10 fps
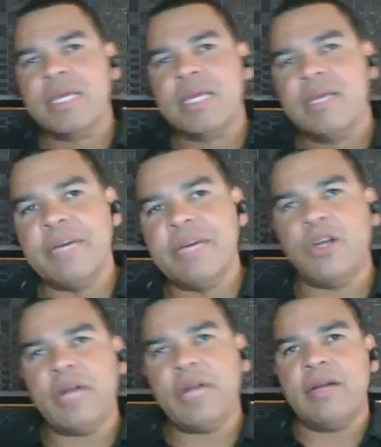but if you
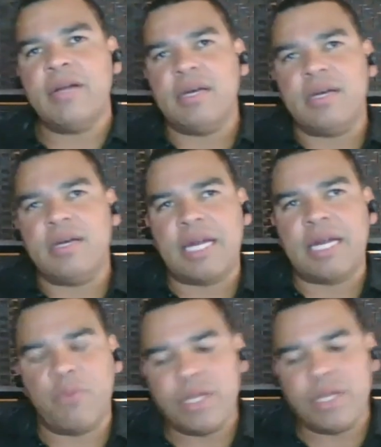go down uh, kind
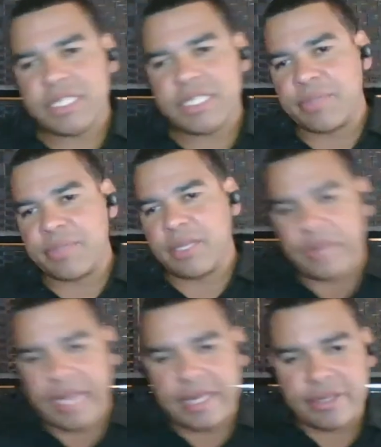of one tier below
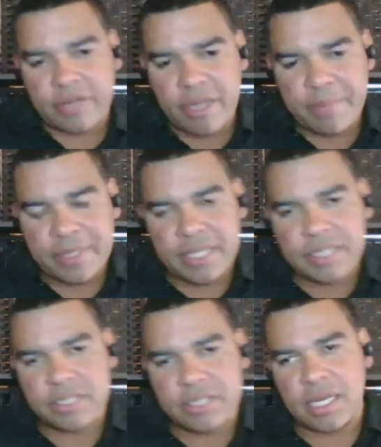that, there are
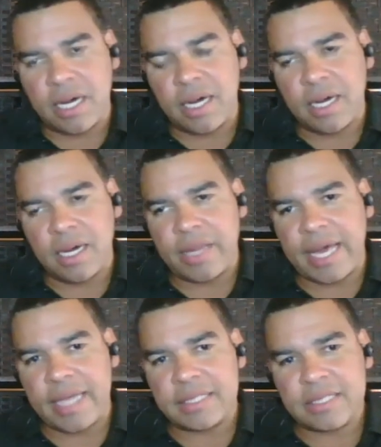companies uh,
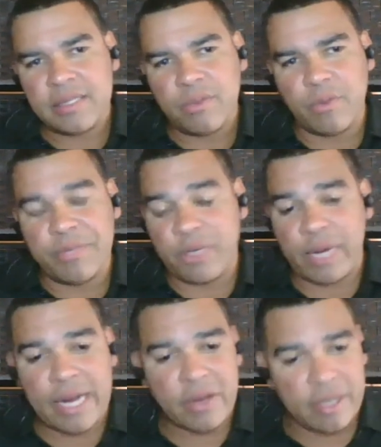that will be
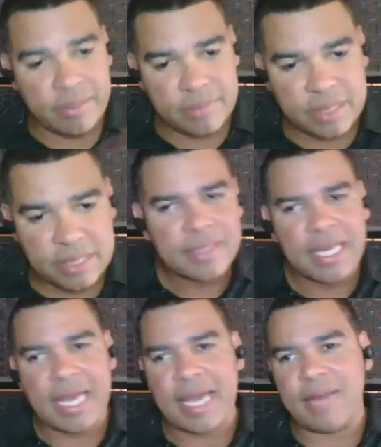great outcomes,
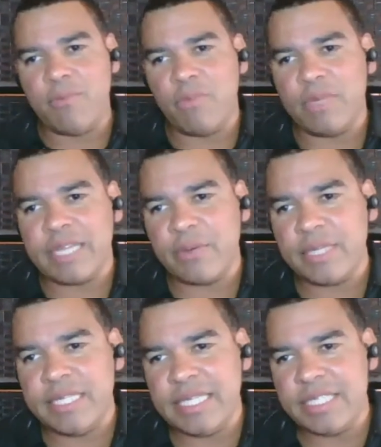and what they really
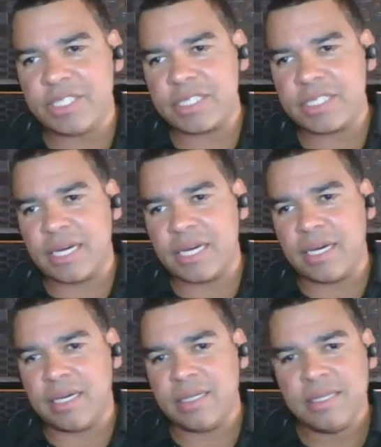need is just
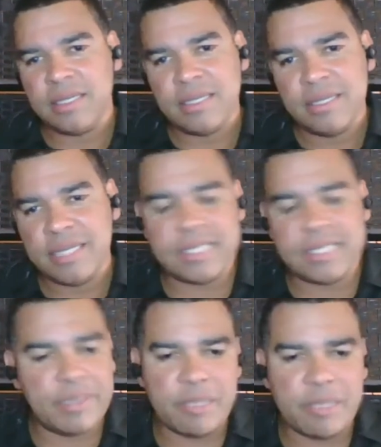uh, they need
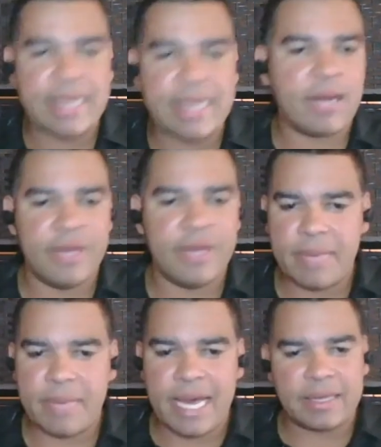someone to bet on
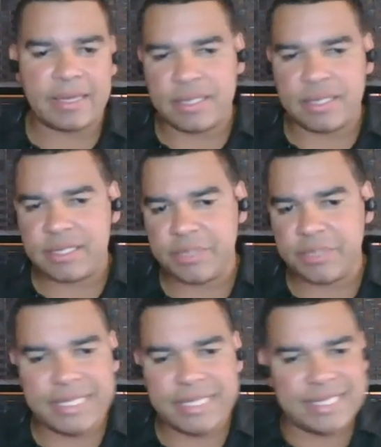them at the
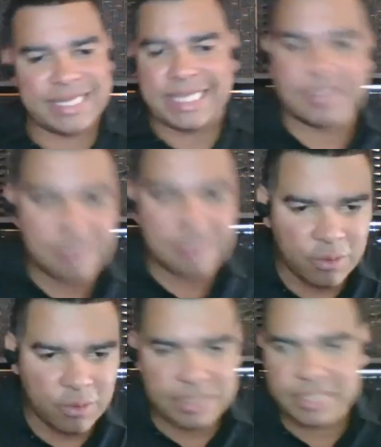Series D
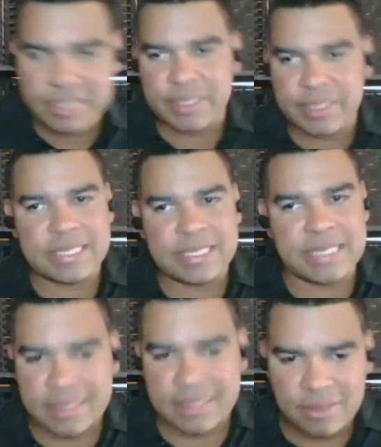or the Series
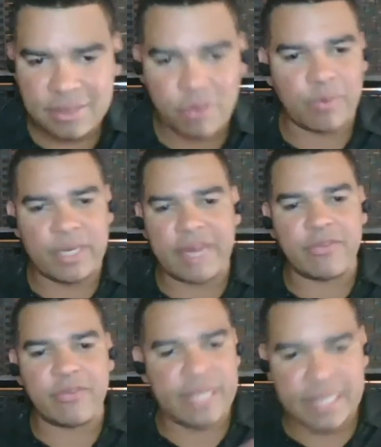C or
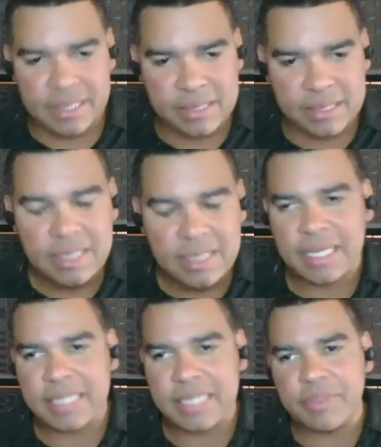whatever it is. They
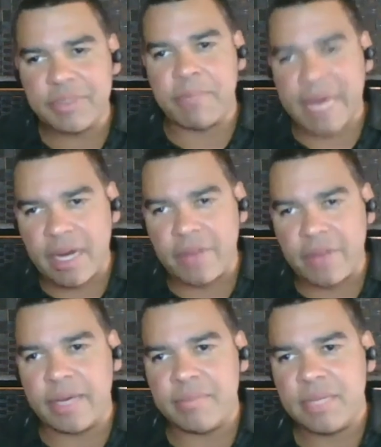need someone to bet on
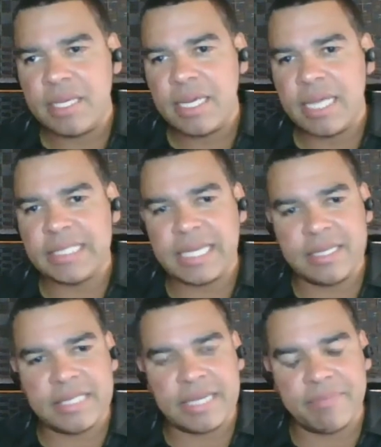them and take a
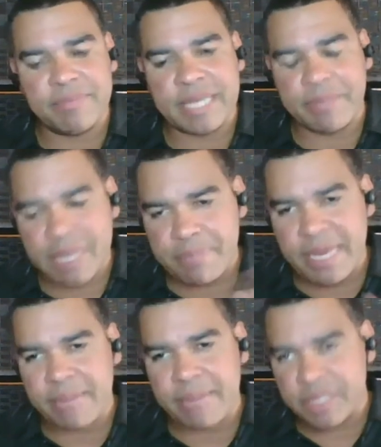take a take a big
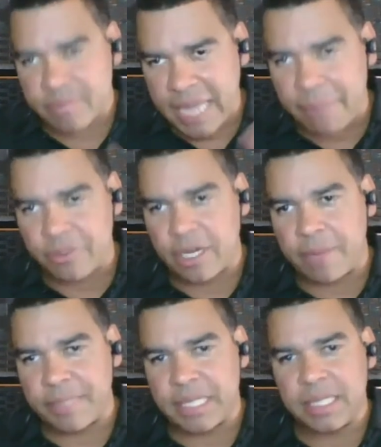bet and put some capital in the
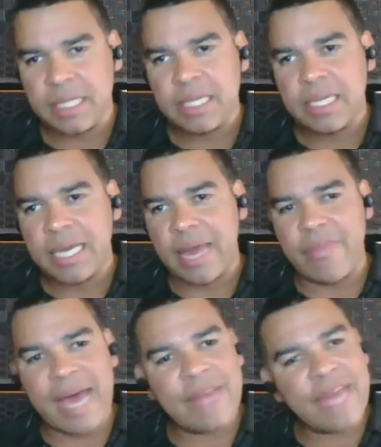company and
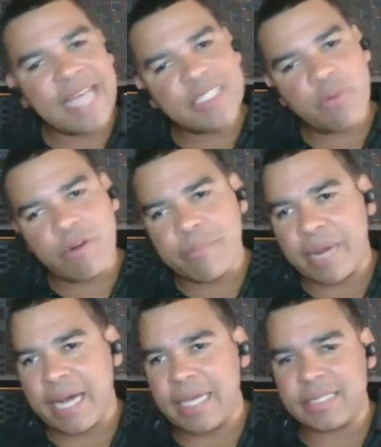that that's where
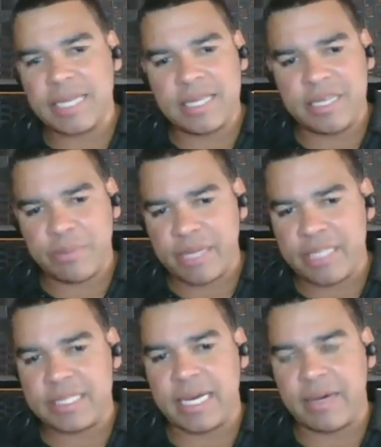bias I think
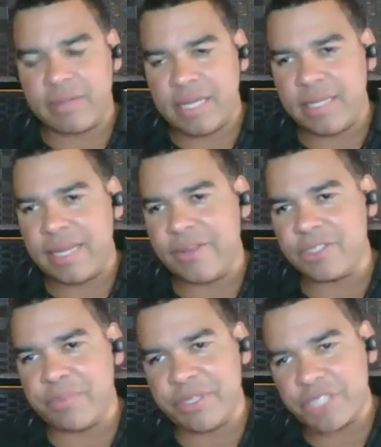plays out. And, and there's
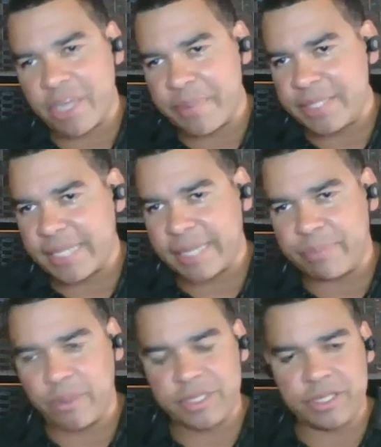a bunch of companies I could
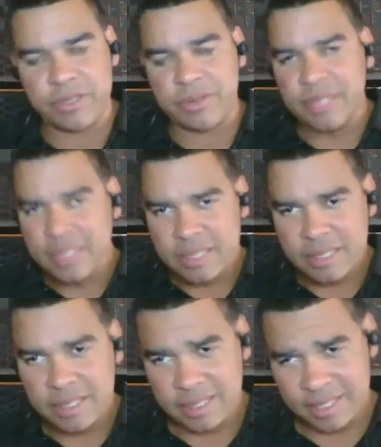point to,
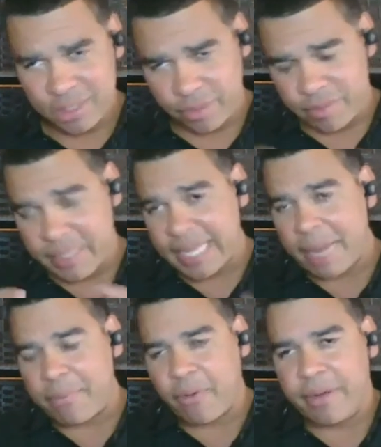sort of to make
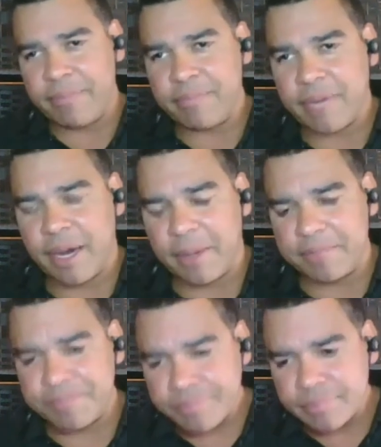that point.
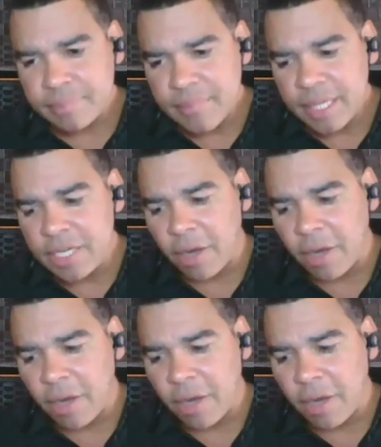Um, you know,
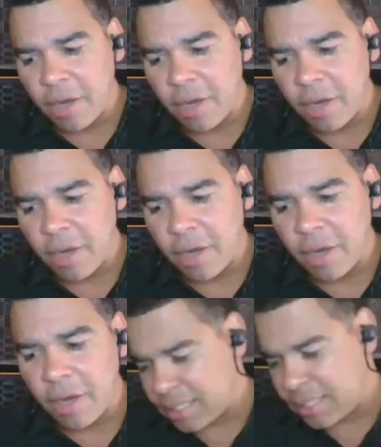but but the bottom line is,
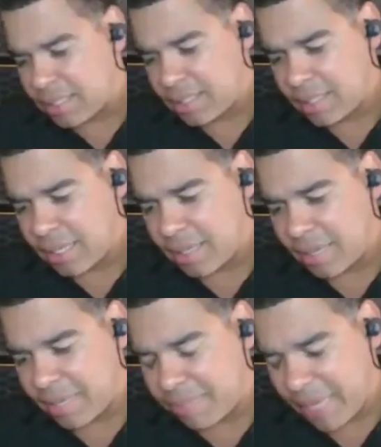
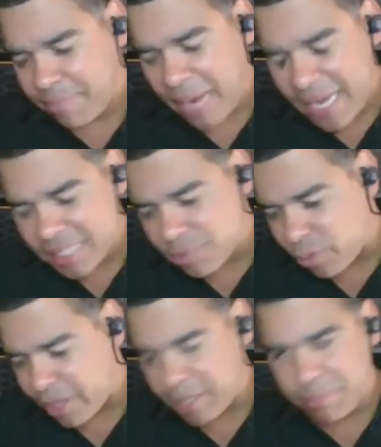like like bias
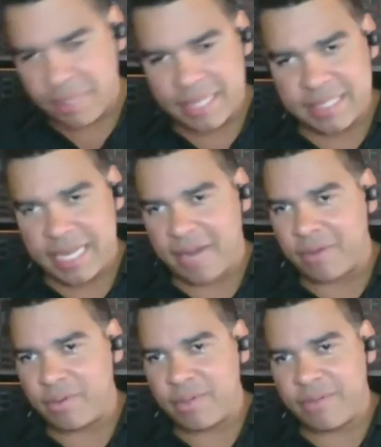rarely plays out
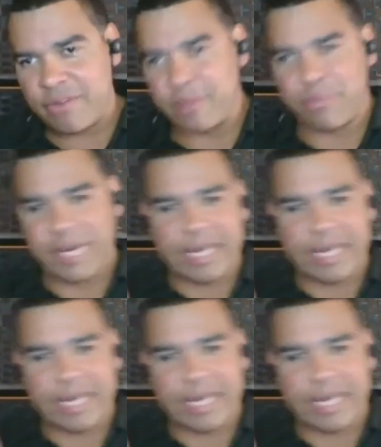for the breakout